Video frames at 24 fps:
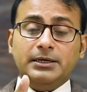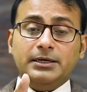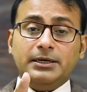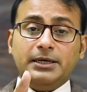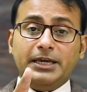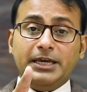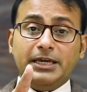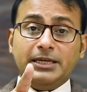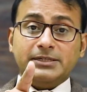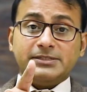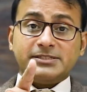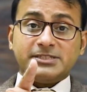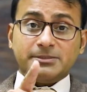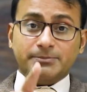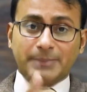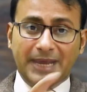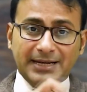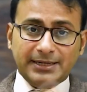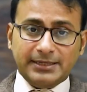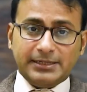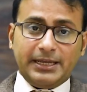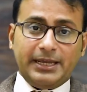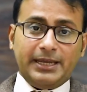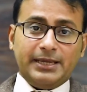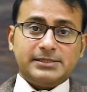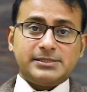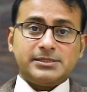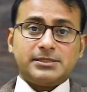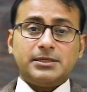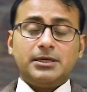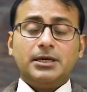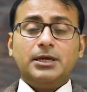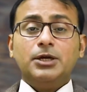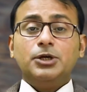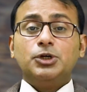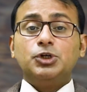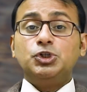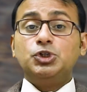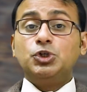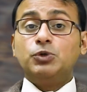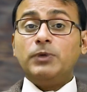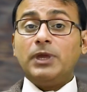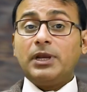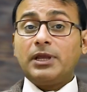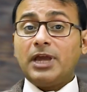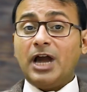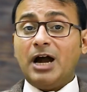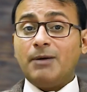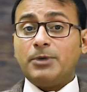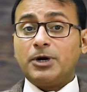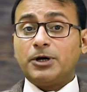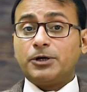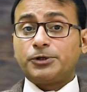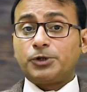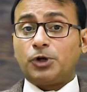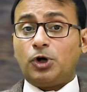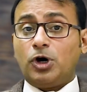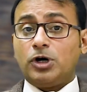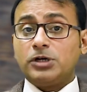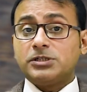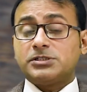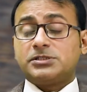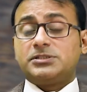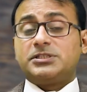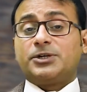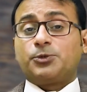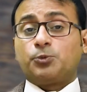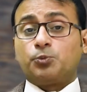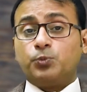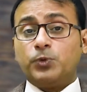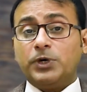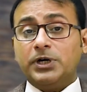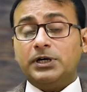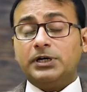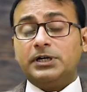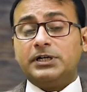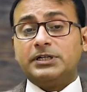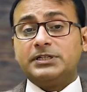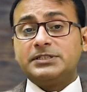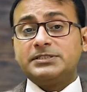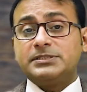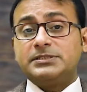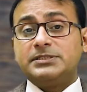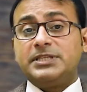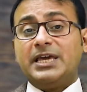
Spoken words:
in semantics, you will come across that words,